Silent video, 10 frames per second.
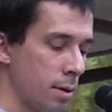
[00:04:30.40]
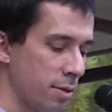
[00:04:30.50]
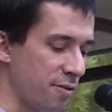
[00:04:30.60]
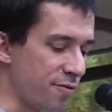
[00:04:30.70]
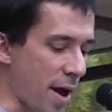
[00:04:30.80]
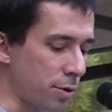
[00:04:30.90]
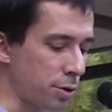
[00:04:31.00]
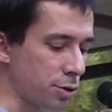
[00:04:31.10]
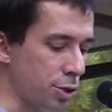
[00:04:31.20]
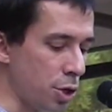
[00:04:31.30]
The
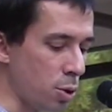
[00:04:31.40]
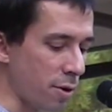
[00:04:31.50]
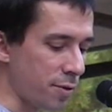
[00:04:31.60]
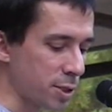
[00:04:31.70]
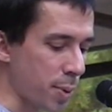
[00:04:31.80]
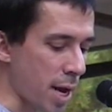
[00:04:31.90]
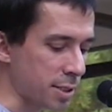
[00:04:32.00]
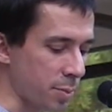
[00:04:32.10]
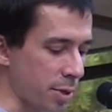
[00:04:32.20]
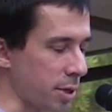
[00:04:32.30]
founders knew of this
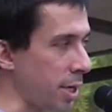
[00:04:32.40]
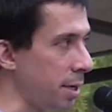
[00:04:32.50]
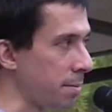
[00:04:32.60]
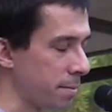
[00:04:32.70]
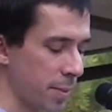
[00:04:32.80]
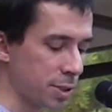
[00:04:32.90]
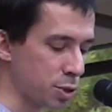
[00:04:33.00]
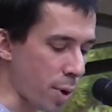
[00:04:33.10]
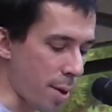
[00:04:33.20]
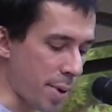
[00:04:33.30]
possibility.
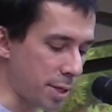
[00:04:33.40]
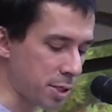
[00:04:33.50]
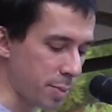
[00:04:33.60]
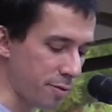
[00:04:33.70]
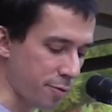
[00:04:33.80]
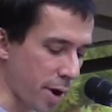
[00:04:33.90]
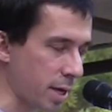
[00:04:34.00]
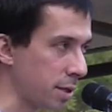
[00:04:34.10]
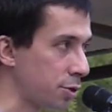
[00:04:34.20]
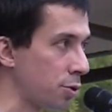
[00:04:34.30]
This is why Benjamin
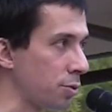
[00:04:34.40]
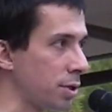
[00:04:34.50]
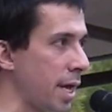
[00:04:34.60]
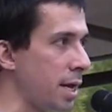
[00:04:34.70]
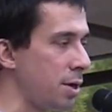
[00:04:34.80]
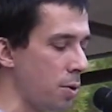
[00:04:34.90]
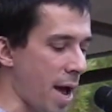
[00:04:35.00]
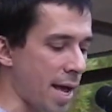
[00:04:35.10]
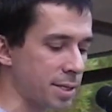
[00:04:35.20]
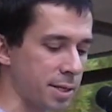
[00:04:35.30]
Franklin told a lady
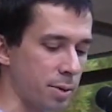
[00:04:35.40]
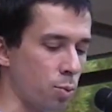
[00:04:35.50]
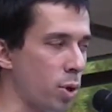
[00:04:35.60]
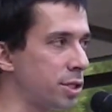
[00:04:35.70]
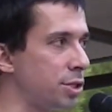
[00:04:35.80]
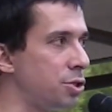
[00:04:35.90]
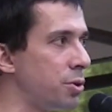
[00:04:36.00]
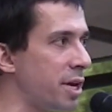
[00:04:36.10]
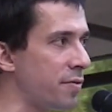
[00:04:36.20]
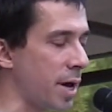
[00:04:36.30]
who asked him, "What did
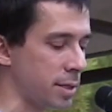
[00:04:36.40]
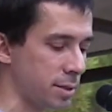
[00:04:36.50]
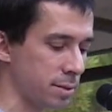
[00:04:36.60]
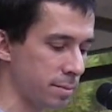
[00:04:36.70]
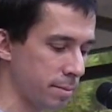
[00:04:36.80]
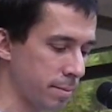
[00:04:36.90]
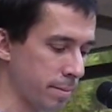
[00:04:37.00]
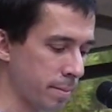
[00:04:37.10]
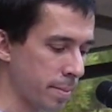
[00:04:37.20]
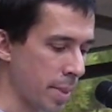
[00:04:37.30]
you give us?"
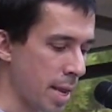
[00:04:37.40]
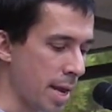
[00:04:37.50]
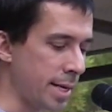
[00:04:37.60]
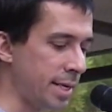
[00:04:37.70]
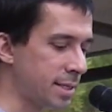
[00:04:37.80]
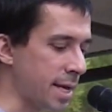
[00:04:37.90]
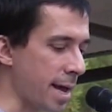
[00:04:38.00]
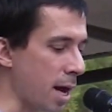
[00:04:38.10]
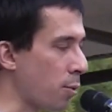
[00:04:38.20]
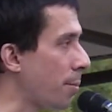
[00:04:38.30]
And he
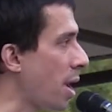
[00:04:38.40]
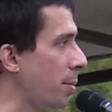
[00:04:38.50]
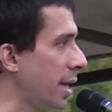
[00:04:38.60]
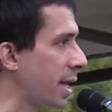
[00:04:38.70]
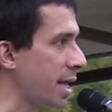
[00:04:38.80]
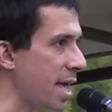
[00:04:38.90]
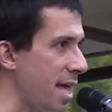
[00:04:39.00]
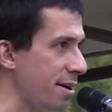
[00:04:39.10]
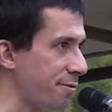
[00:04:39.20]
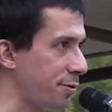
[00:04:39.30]
said, "A republic,
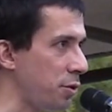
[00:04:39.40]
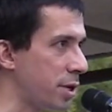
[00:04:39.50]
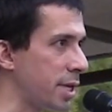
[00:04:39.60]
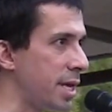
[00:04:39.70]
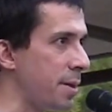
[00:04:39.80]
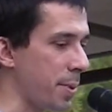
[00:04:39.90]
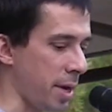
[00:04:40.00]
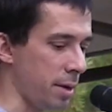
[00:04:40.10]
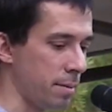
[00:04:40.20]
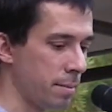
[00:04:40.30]
if you can keep
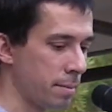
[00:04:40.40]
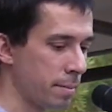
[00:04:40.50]
it."